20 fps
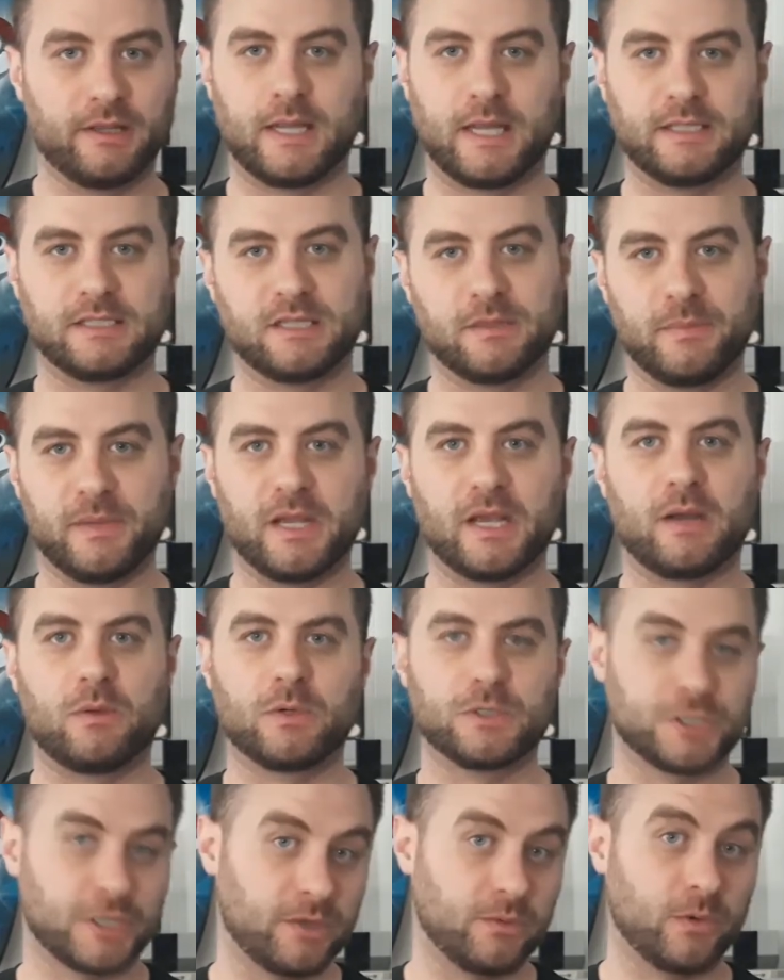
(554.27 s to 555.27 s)
And to me, I
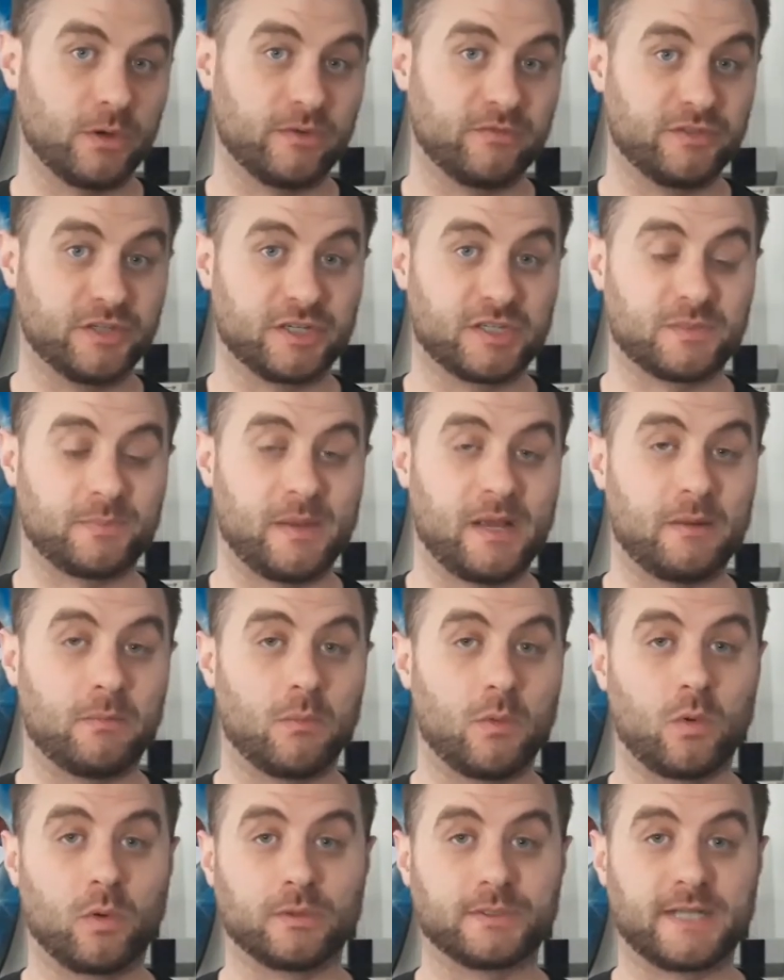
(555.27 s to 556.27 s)
wish they would have just spent
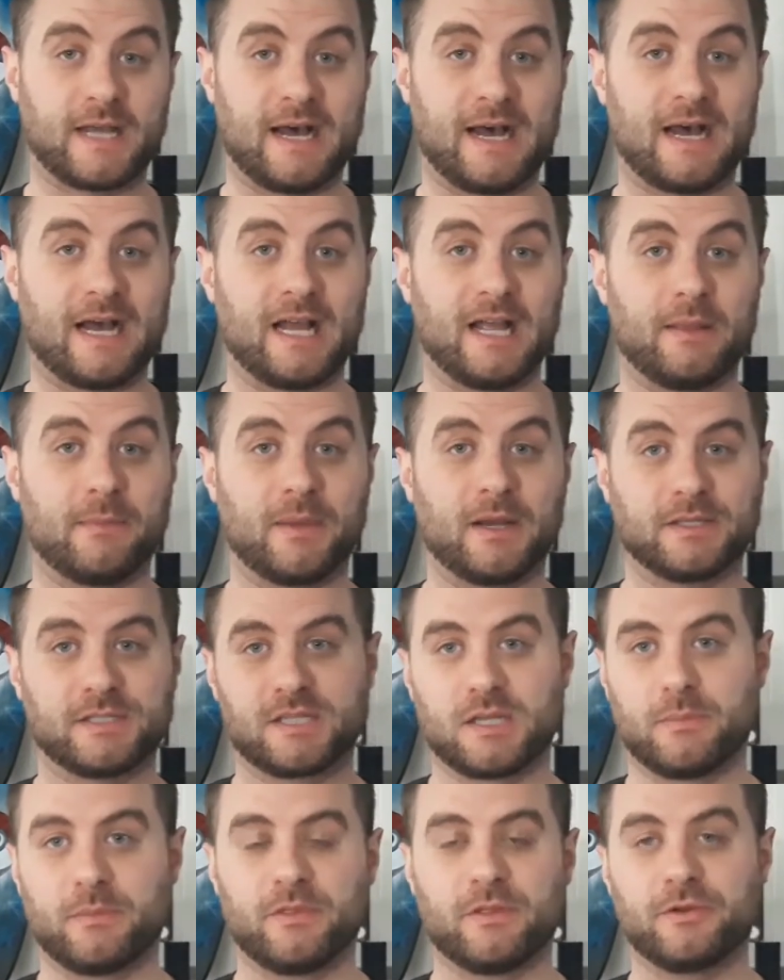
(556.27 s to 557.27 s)
more time on
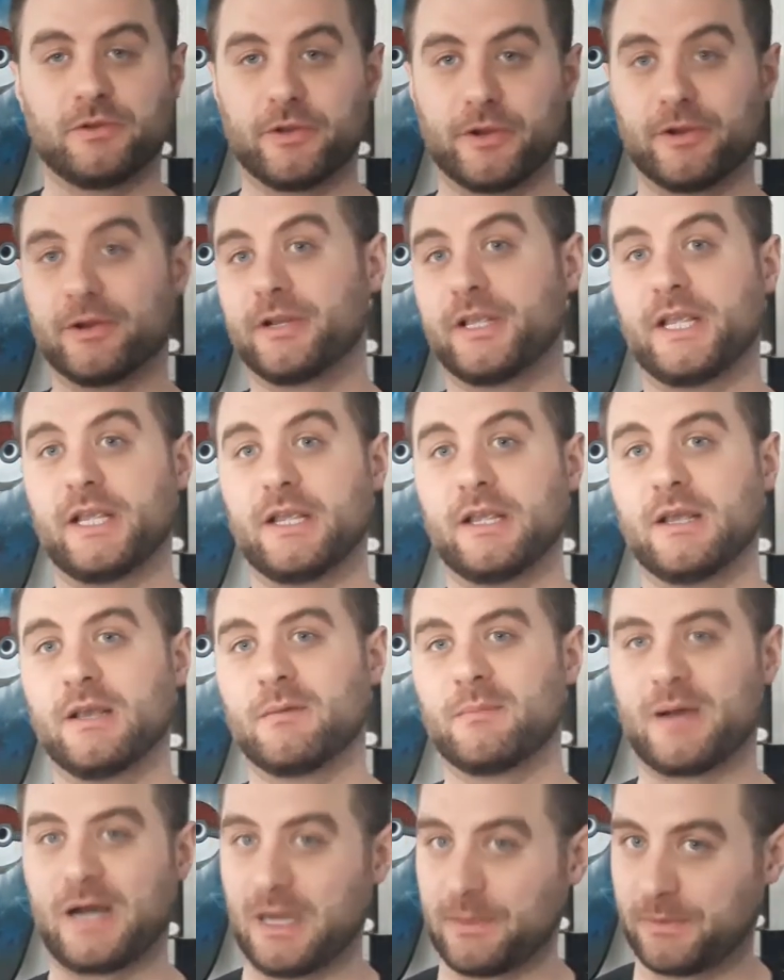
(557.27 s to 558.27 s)
some of the nerdy
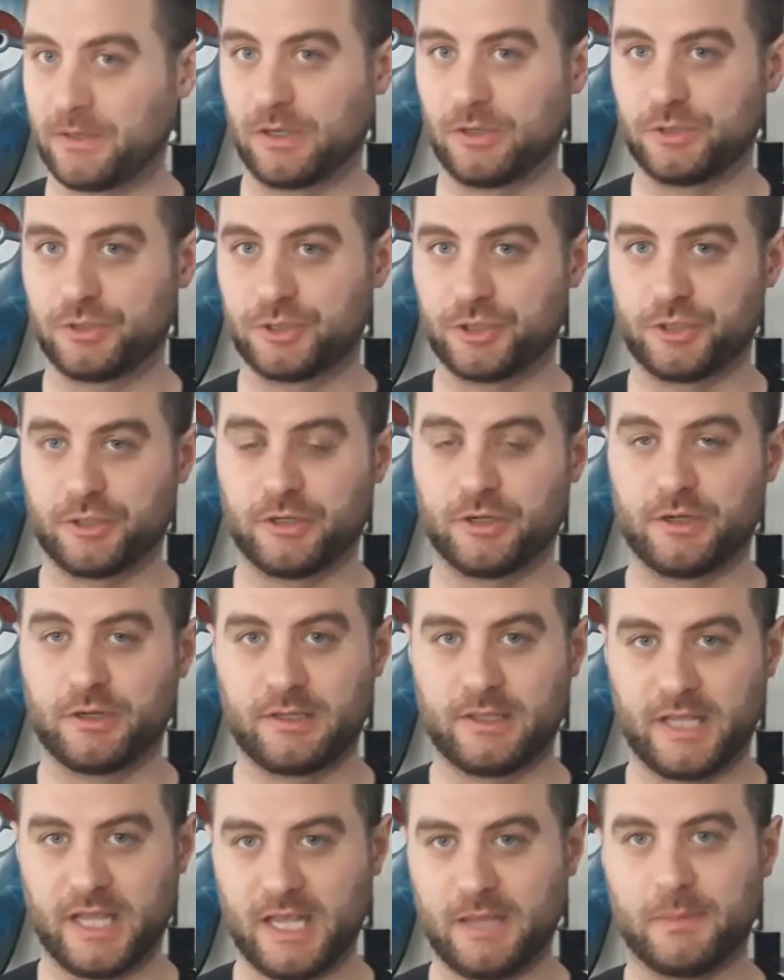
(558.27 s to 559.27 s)
pop culture
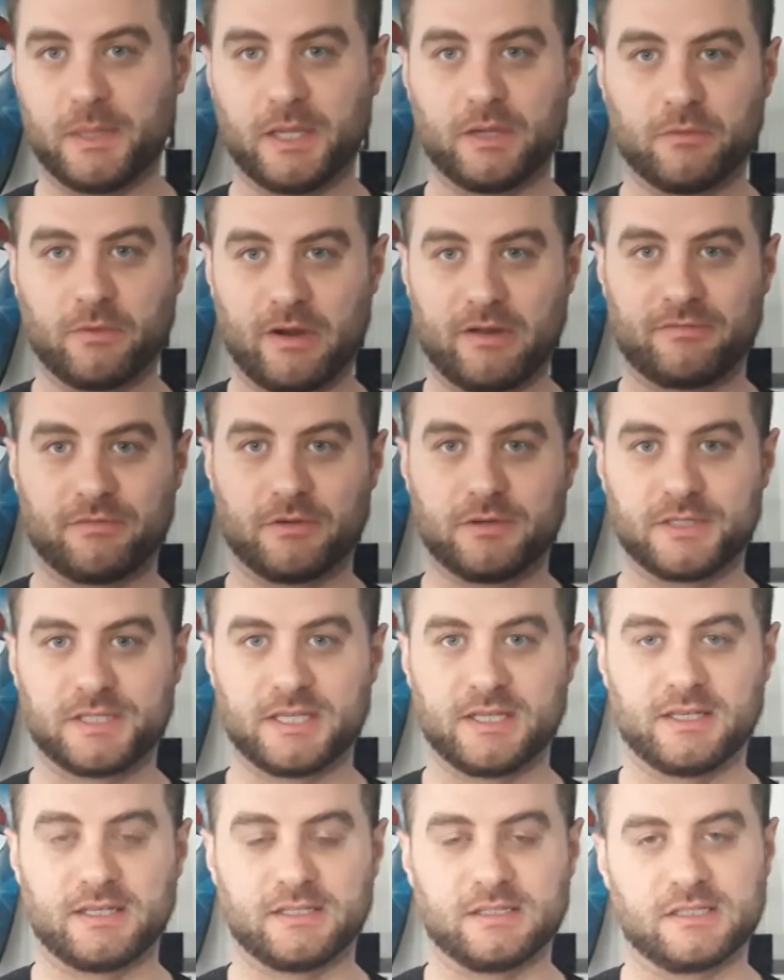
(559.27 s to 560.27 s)
gaming
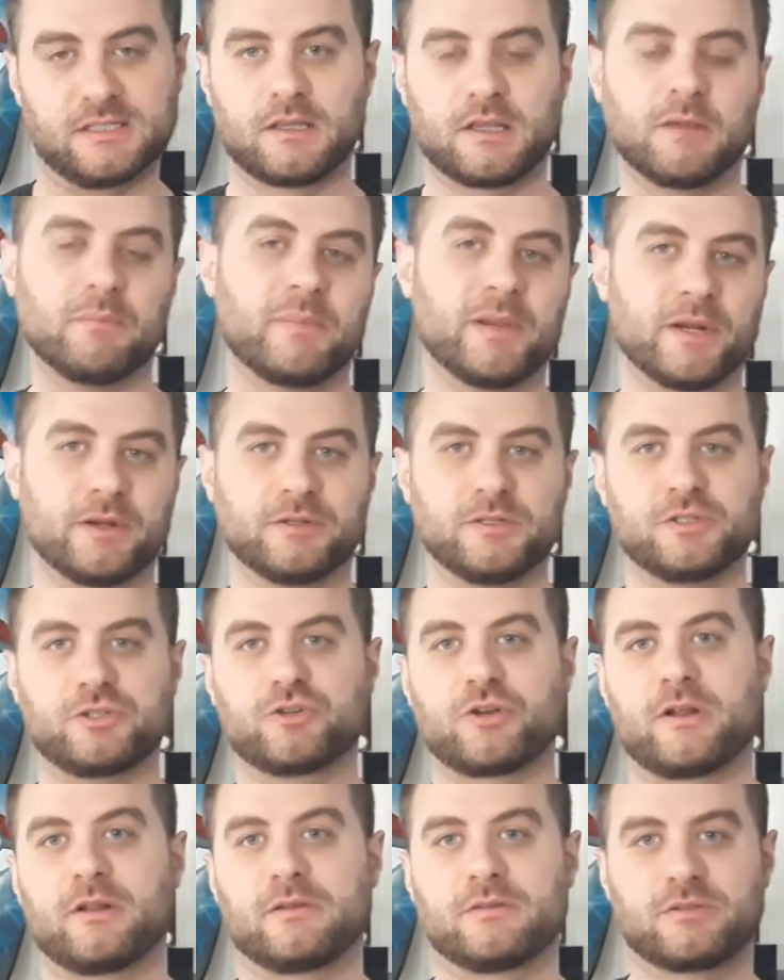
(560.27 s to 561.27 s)
references compared
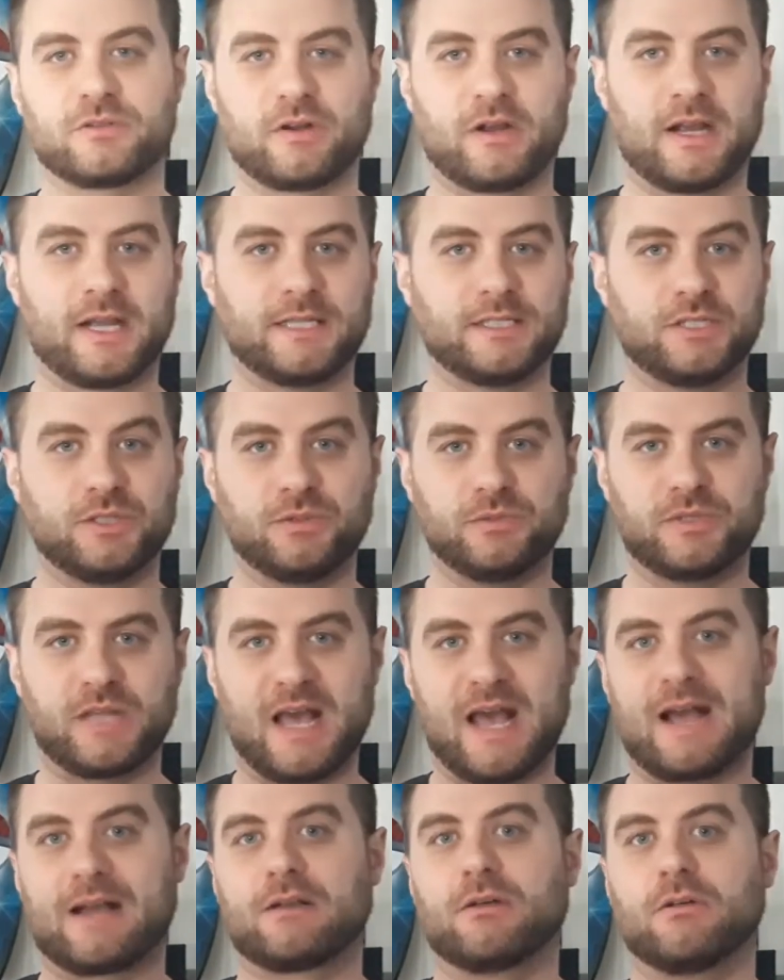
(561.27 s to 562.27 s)
to trying to
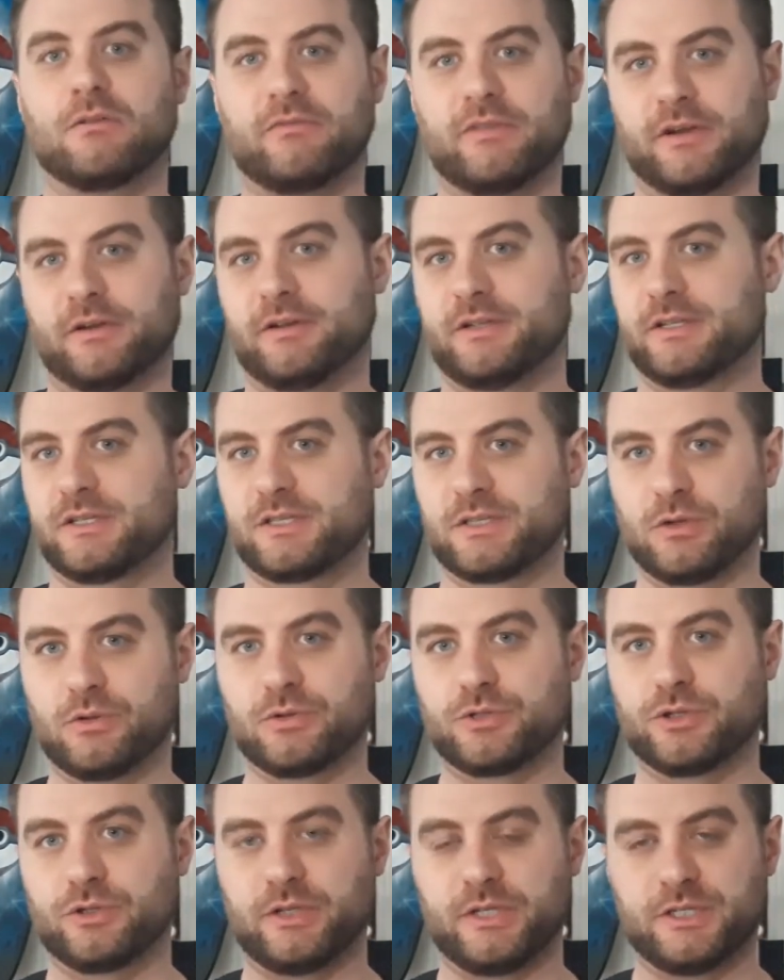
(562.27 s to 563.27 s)
tackle various
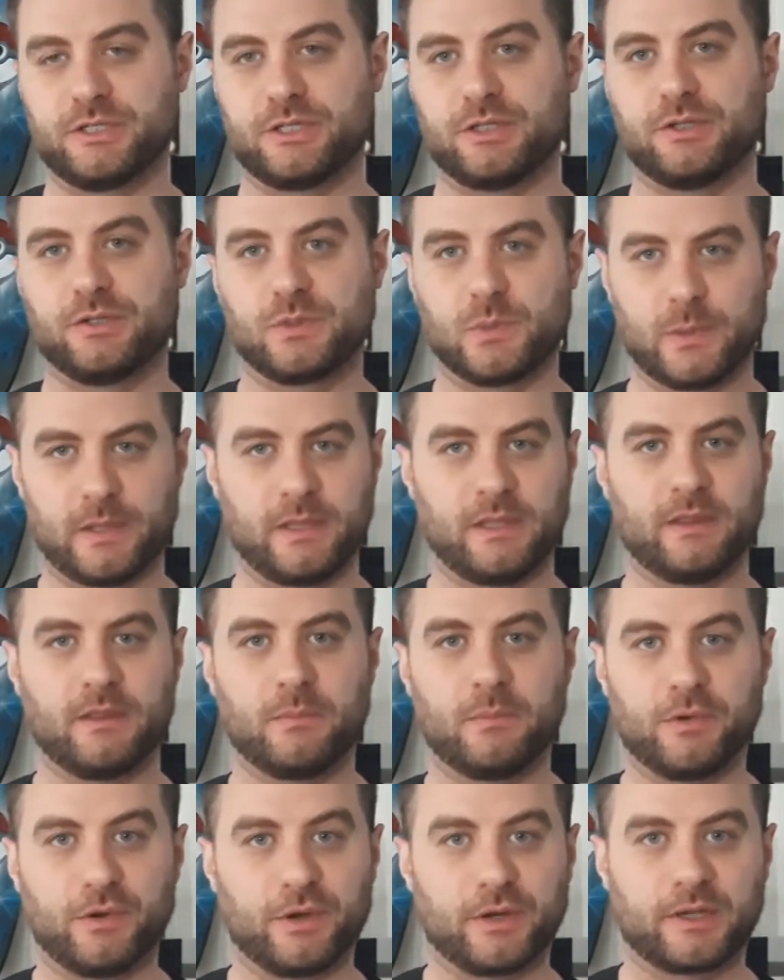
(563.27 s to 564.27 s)
social issues within the
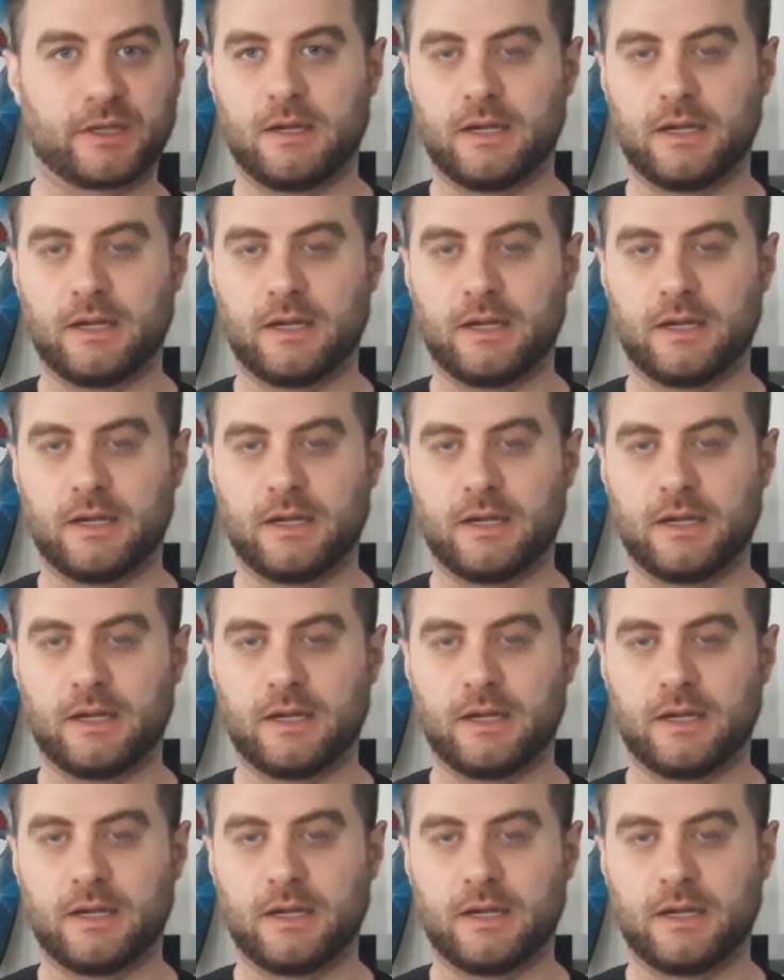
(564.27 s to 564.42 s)
book.